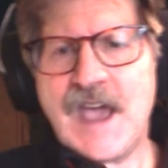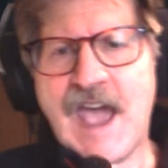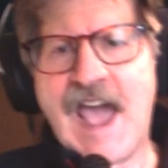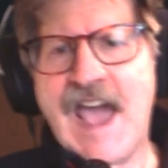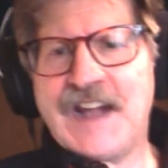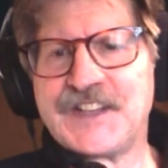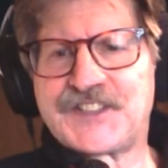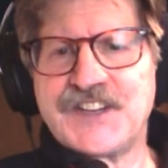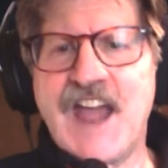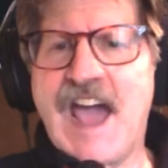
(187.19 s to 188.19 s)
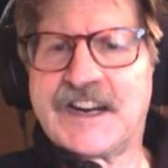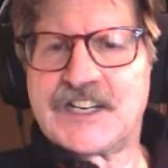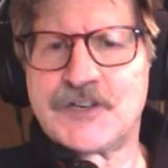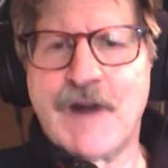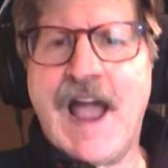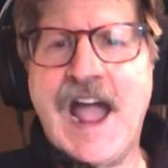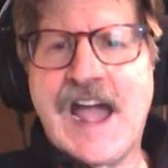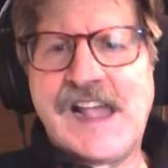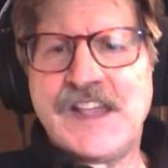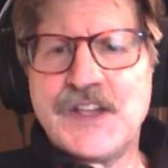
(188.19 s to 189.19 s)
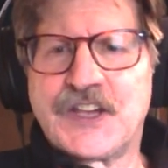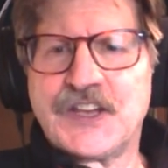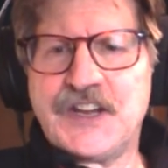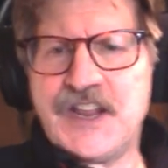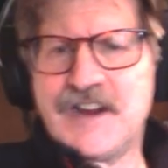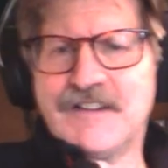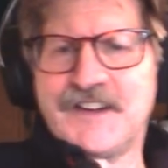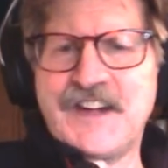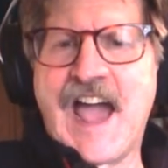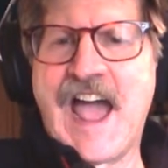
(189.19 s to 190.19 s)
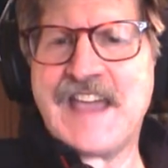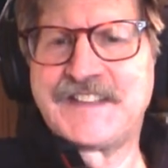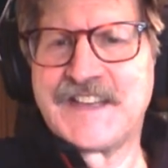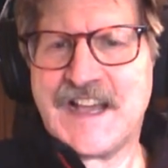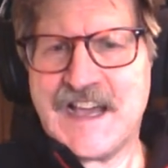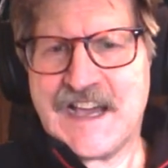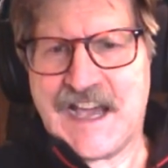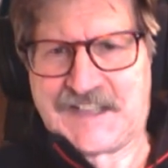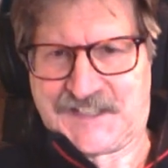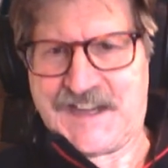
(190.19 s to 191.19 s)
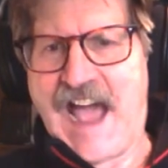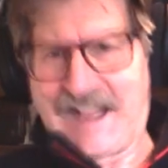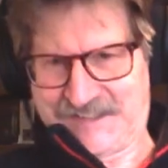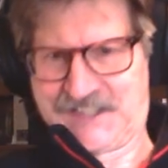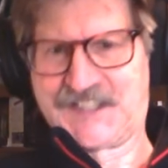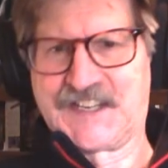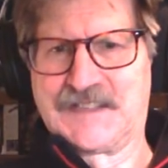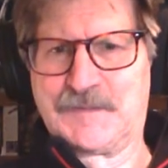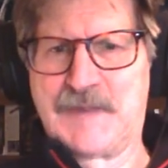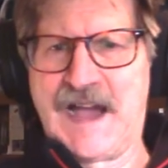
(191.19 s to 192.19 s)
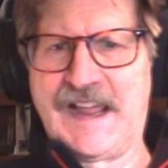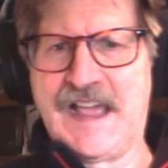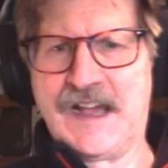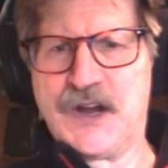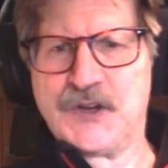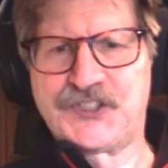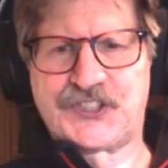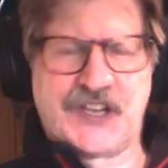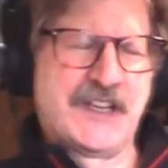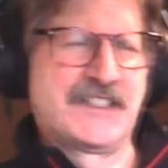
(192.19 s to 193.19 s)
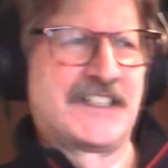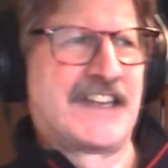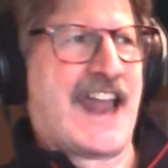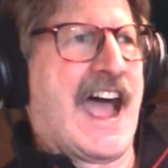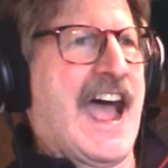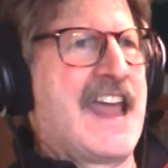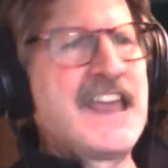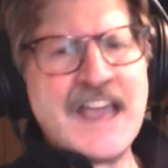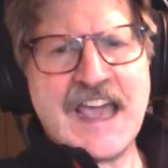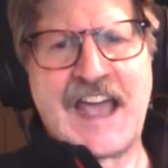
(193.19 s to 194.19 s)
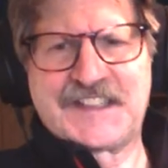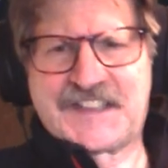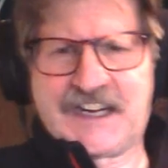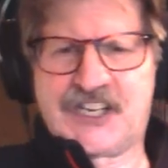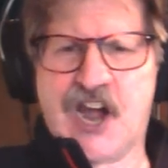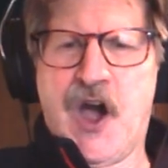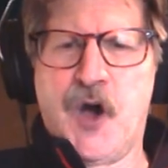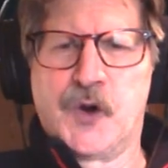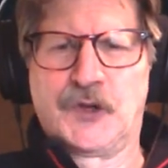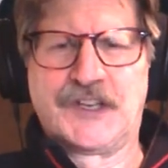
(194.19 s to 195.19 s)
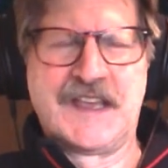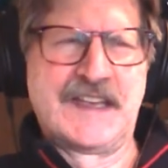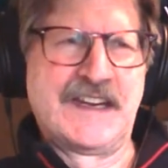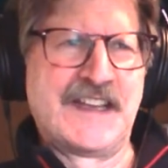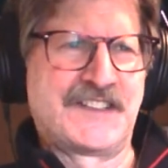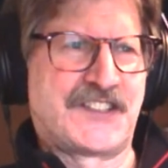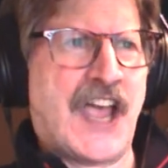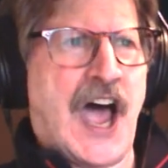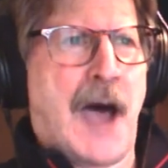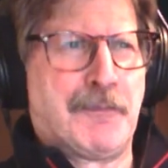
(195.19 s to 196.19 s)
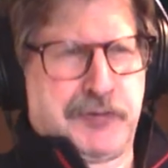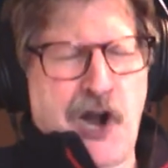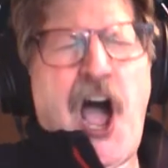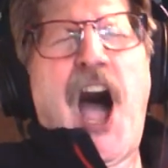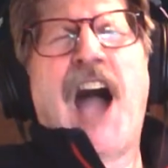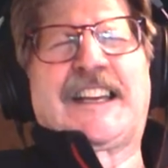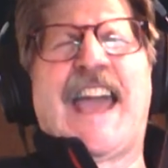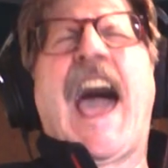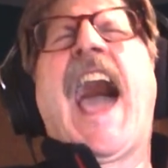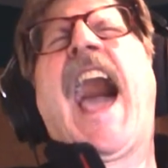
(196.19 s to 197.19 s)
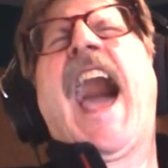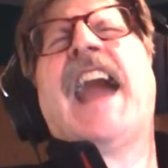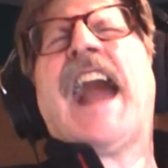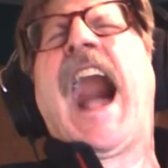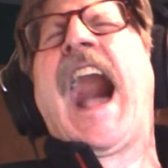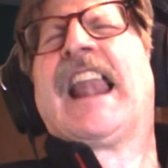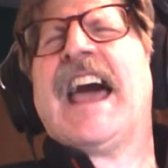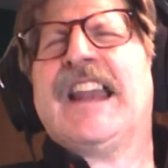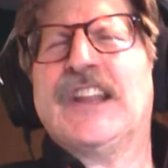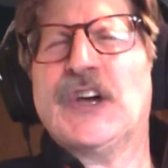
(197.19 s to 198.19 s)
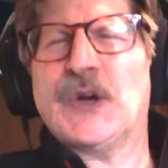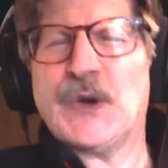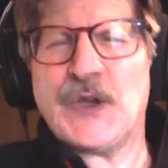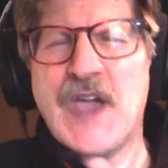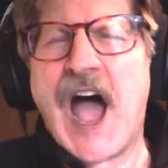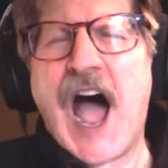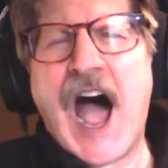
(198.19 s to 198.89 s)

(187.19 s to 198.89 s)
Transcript: And it's not a cry you can hear at night. It's not somebody who's seen the light. It's a cold and it's a broken hallelujah.